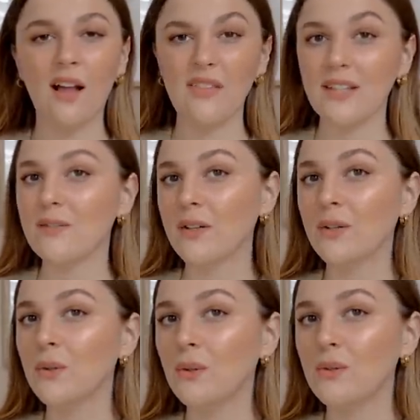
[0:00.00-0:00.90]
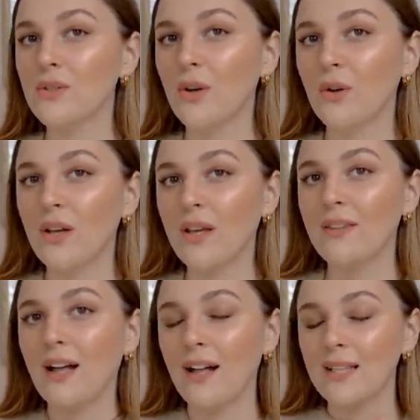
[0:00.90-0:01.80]
I think is very cool. So
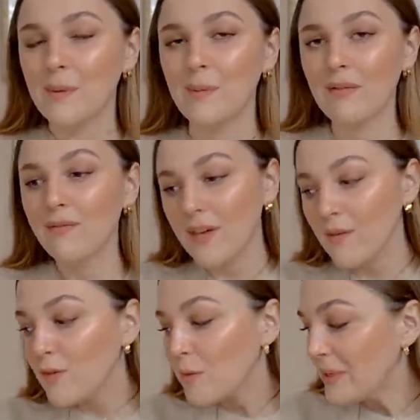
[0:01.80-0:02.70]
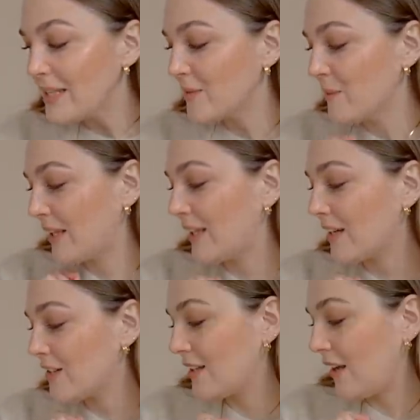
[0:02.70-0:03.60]
that has been my favourite piece from the
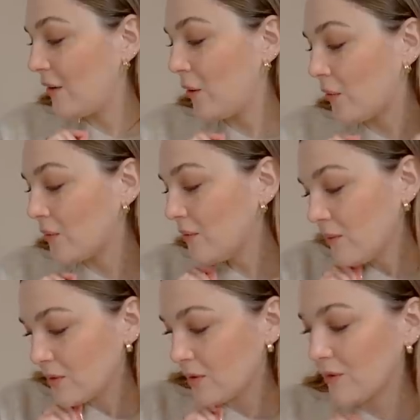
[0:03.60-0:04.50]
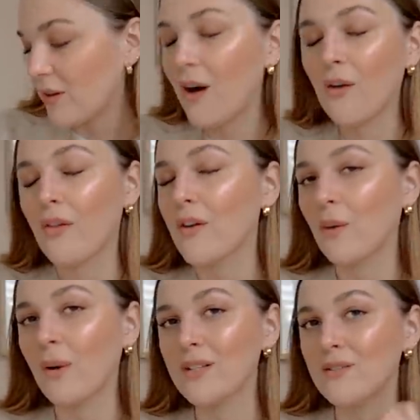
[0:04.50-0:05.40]
collection that I own so far, although there are
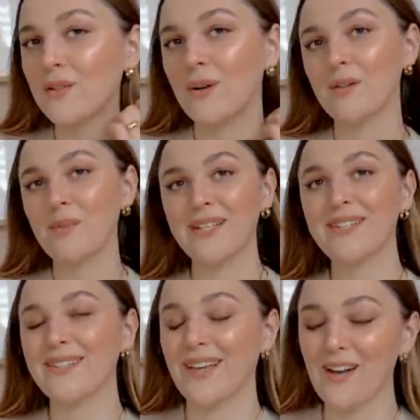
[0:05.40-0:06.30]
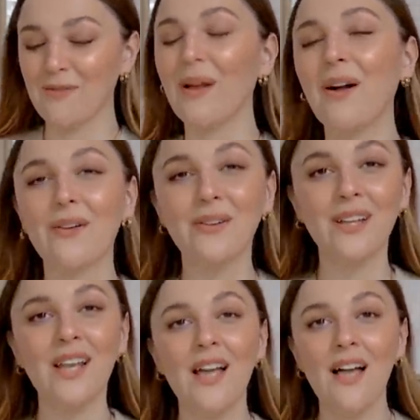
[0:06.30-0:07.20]
quite a few other pieces I have my eye
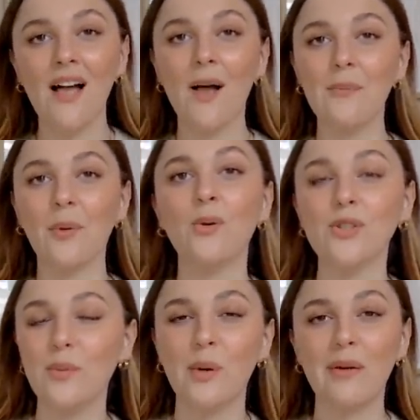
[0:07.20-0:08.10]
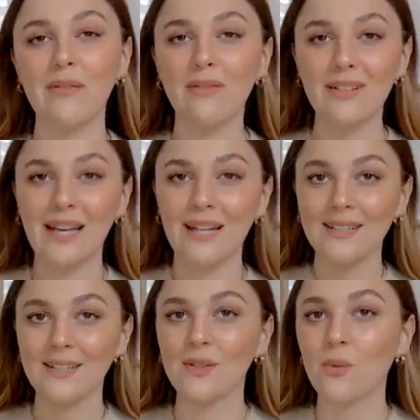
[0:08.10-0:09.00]
on, but also one of my favourite
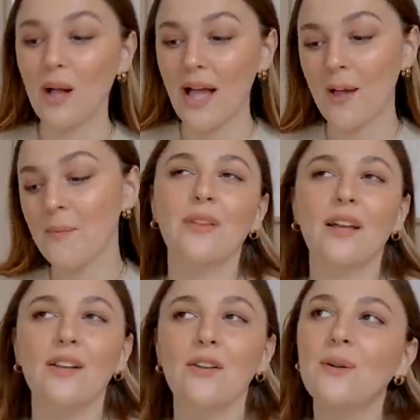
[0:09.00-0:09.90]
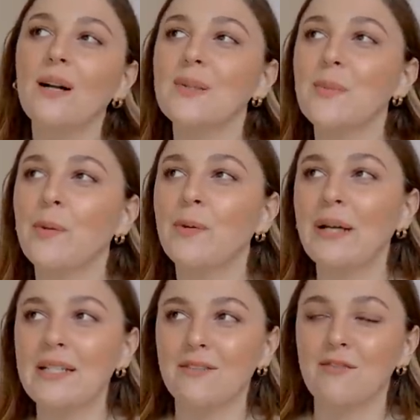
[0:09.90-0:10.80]
necklaces to wear. I know you guys are probably
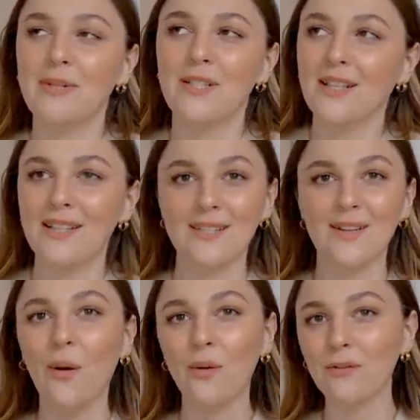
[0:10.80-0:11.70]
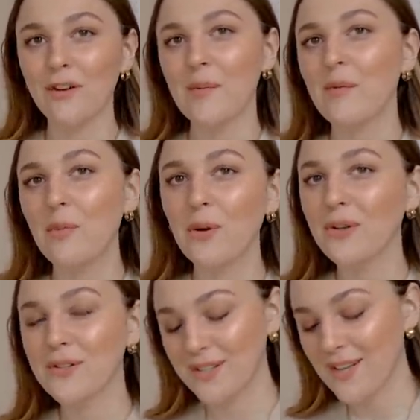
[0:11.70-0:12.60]
waiting for me to list a whole ream of
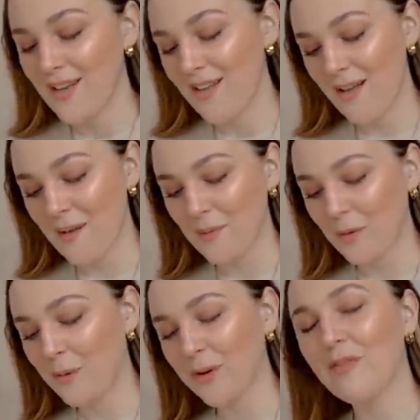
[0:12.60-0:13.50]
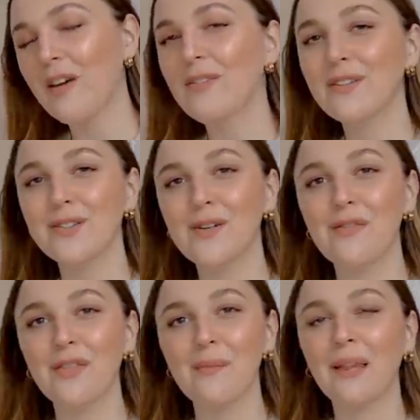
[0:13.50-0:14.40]
books or book favourites off
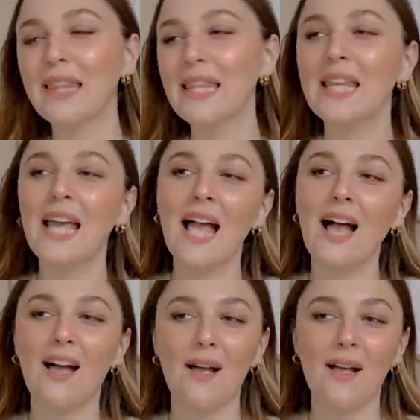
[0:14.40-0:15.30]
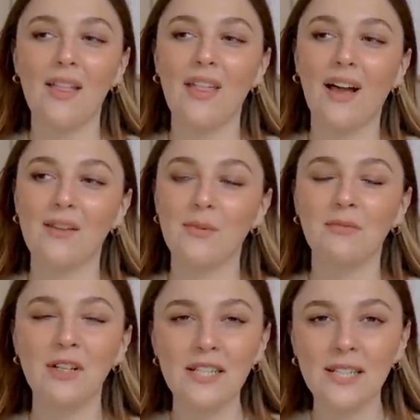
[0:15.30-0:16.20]
for the month that I've
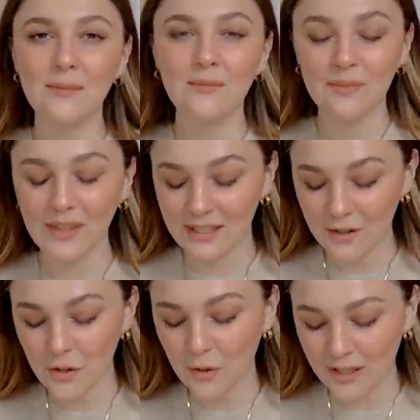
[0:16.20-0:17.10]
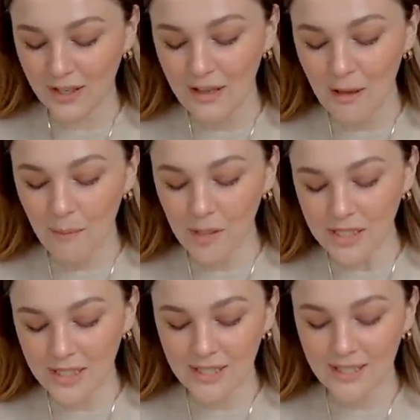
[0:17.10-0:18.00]
been reading and enjoying,
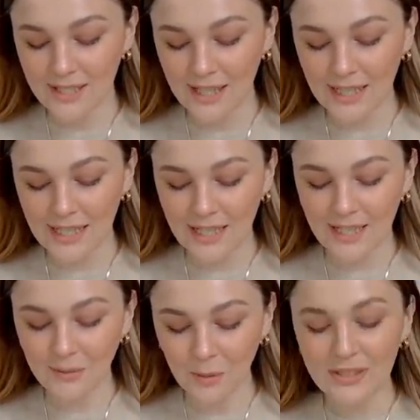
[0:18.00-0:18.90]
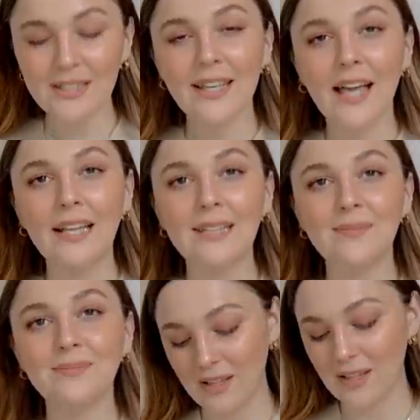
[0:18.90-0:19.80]
but sadly, once
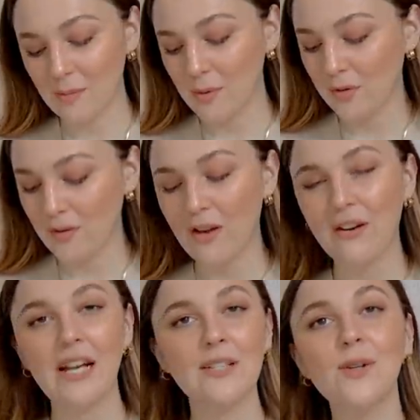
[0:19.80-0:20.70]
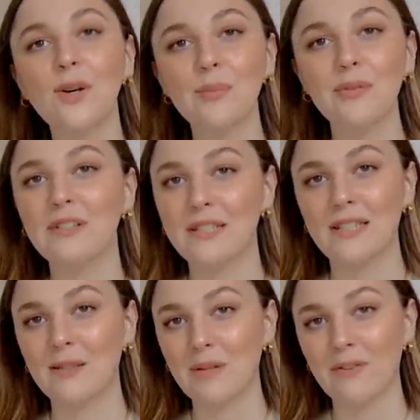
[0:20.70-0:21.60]
again, the book fairy has not been
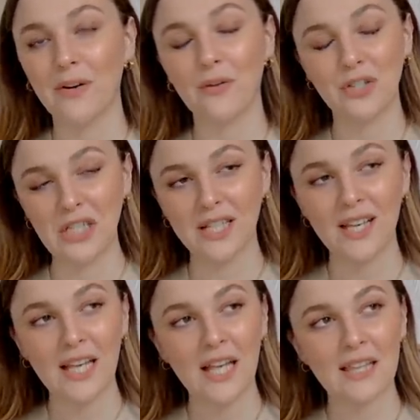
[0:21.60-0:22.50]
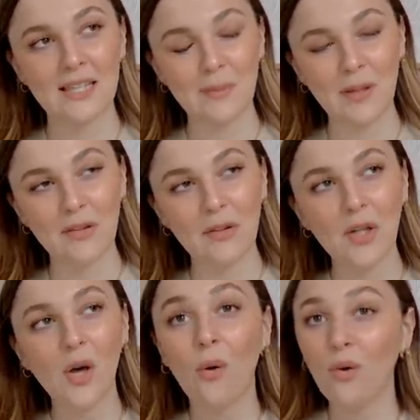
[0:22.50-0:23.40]
visiting me very often this month.
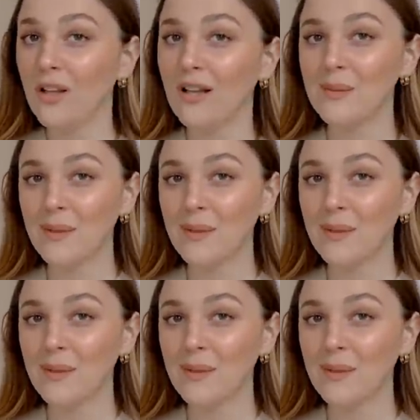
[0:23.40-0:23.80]
Or last